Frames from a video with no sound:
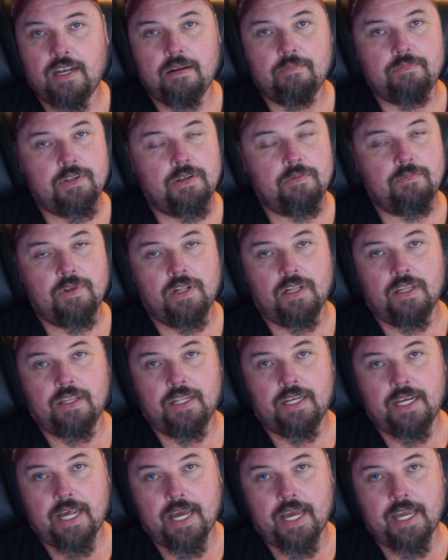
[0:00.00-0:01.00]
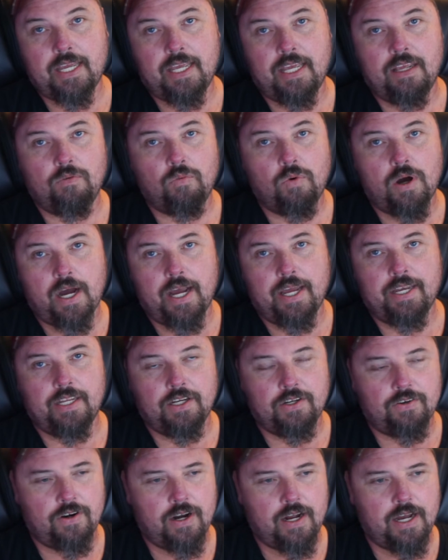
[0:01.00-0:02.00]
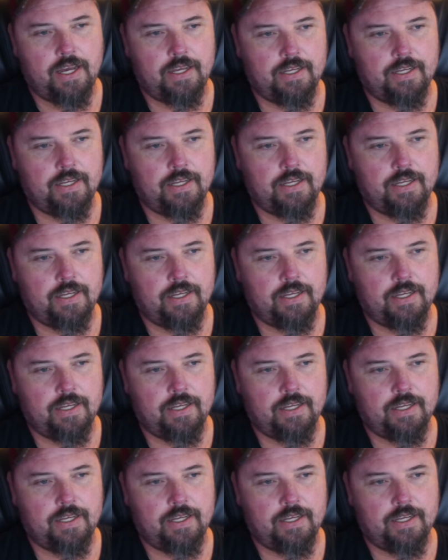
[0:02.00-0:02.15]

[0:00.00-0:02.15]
up in the middle of the night and whine and cry